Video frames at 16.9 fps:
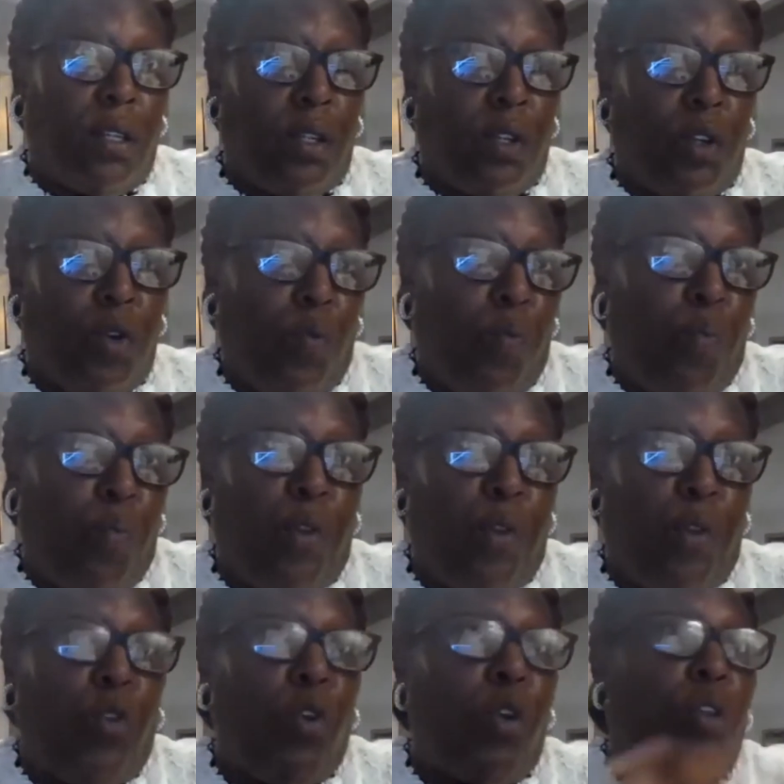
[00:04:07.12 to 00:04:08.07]

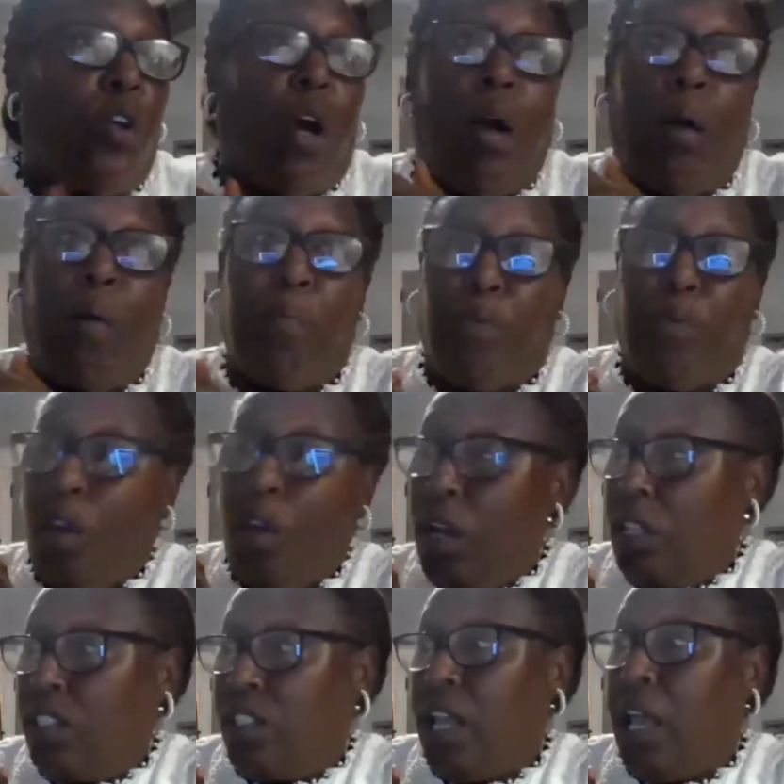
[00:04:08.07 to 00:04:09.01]
your
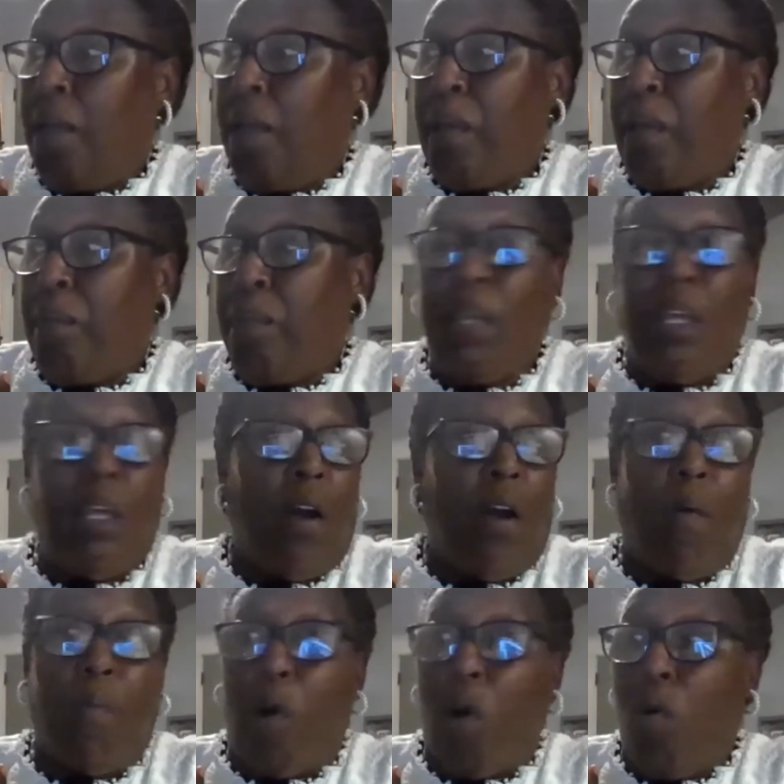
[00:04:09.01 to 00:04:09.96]
estate may be
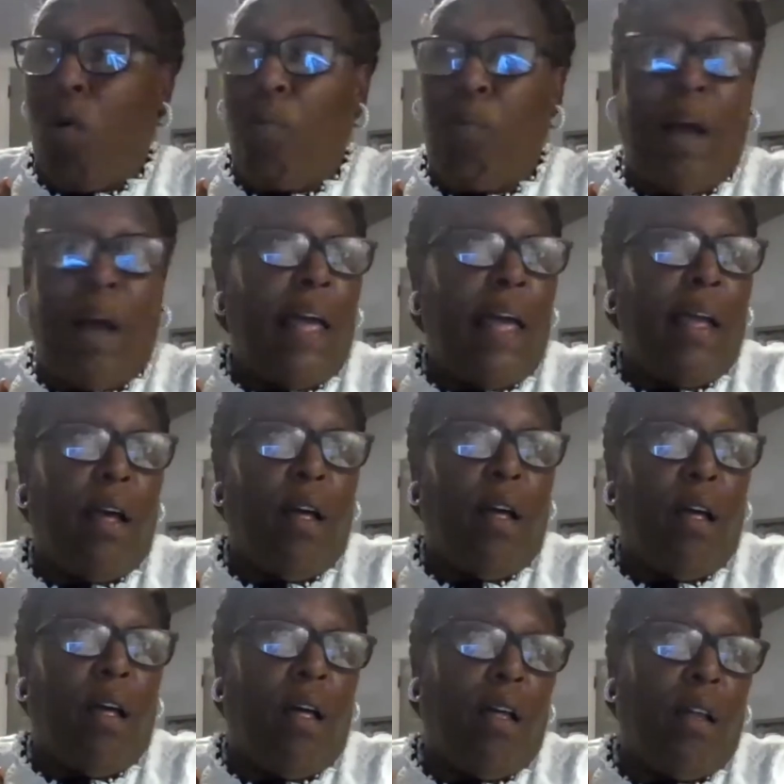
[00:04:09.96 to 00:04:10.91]
owned
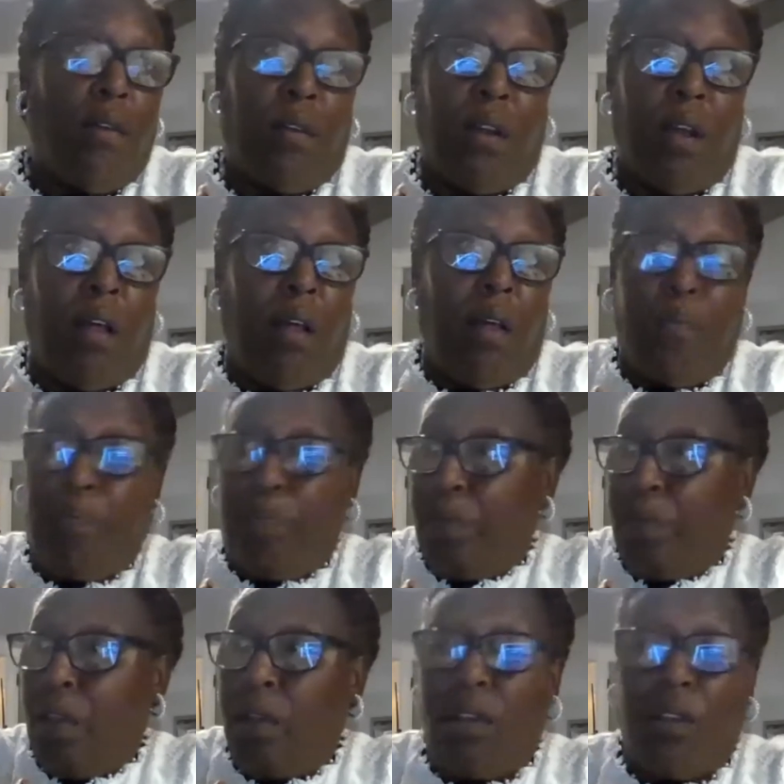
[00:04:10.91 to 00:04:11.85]
by
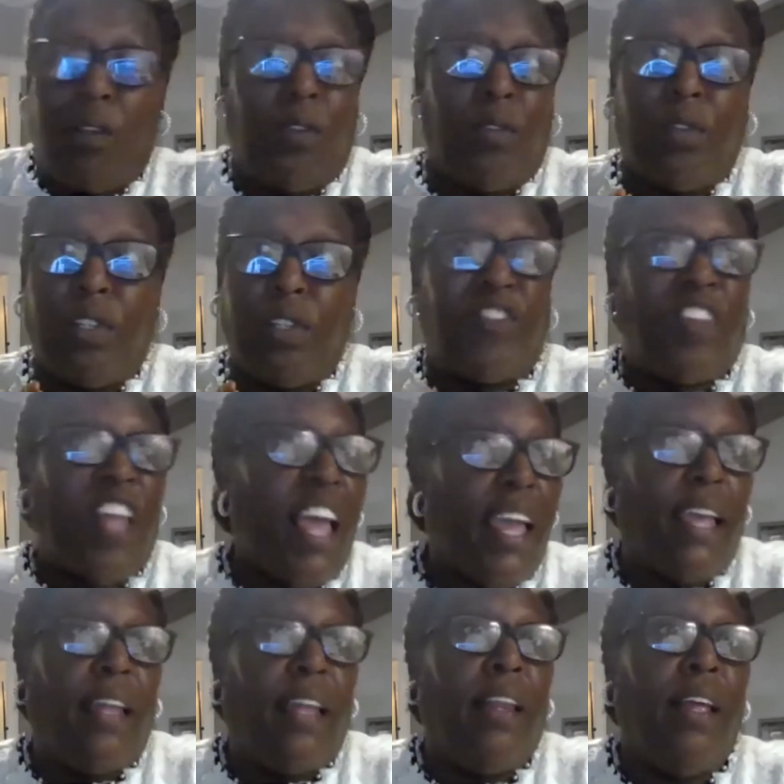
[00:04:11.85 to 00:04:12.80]
the
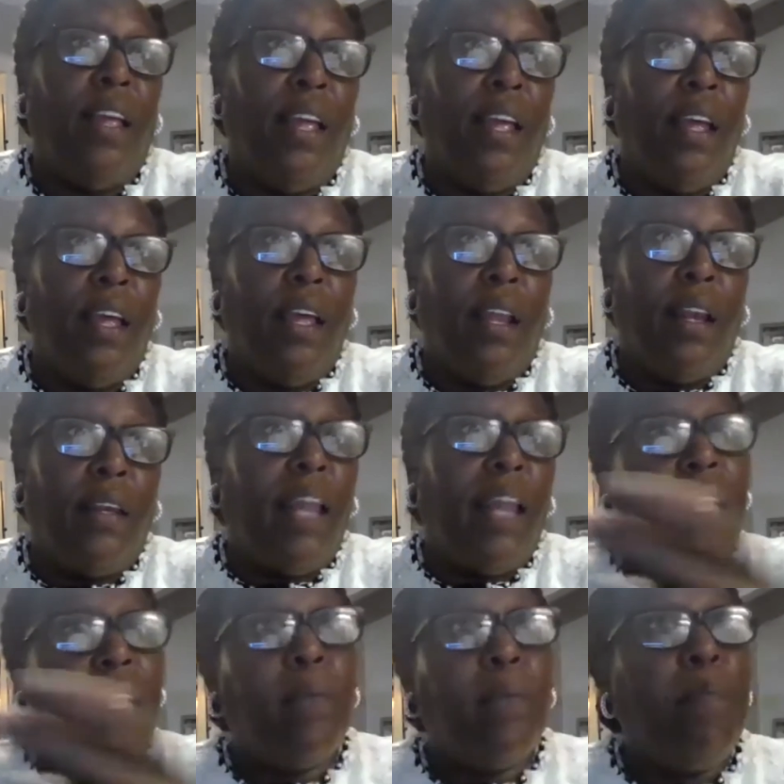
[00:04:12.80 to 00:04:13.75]
state.
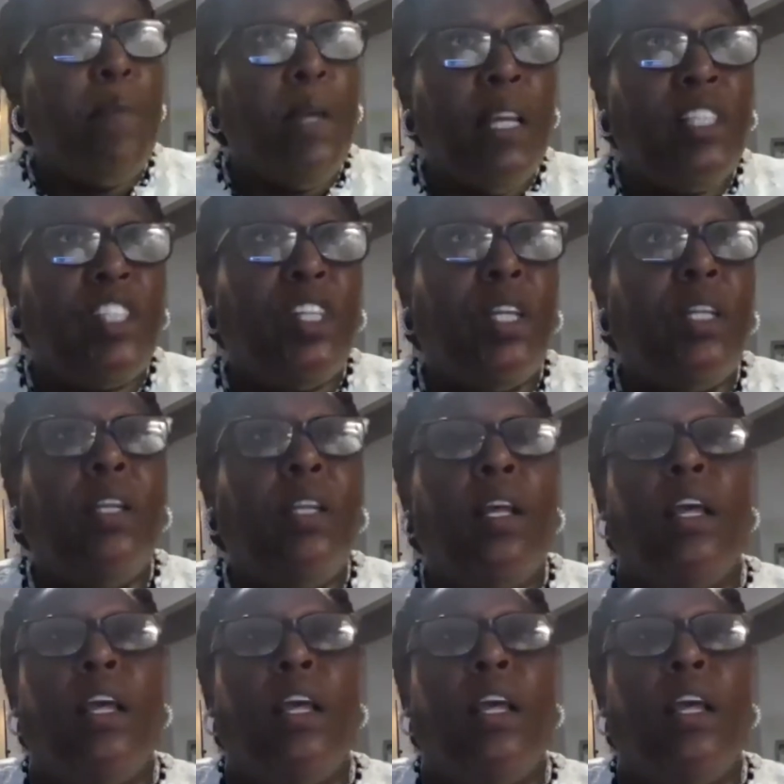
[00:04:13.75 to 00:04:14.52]
Not to mention,